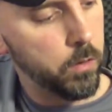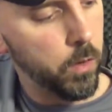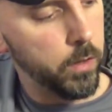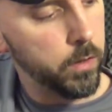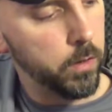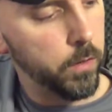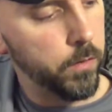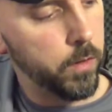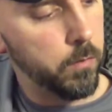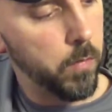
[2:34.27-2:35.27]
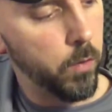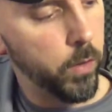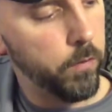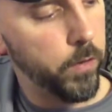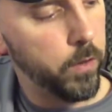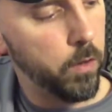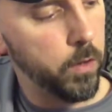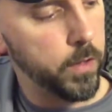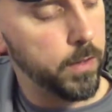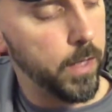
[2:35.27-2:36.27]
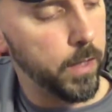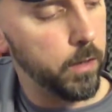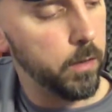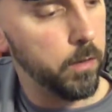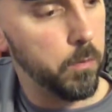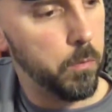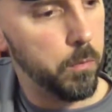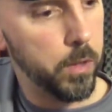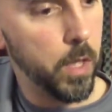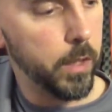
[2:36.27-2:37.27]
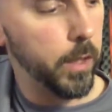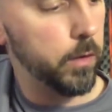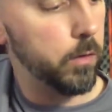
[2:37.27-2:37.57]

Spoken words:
I just lift my ring finger on the 2nd plucking.